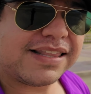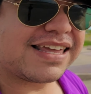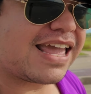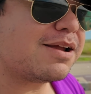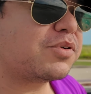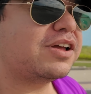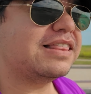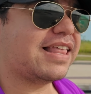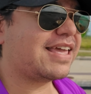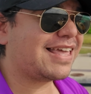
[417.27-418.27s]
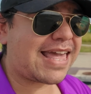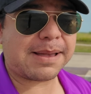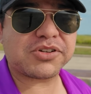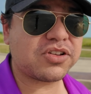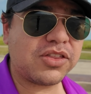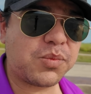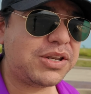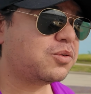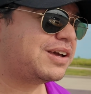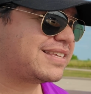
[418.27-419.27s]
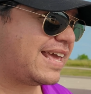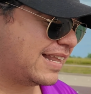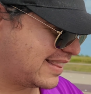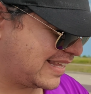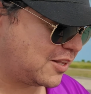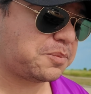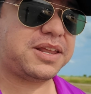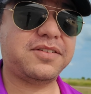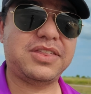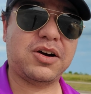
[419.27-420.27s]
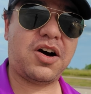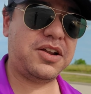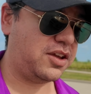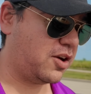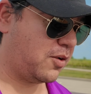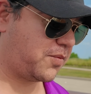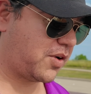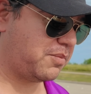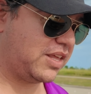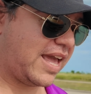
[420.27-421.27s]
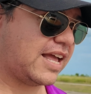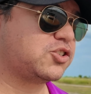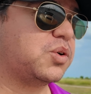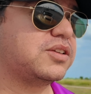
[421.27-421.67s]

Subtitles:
The camera, like, it captures all the wind noise and a little bit of the audio from the actual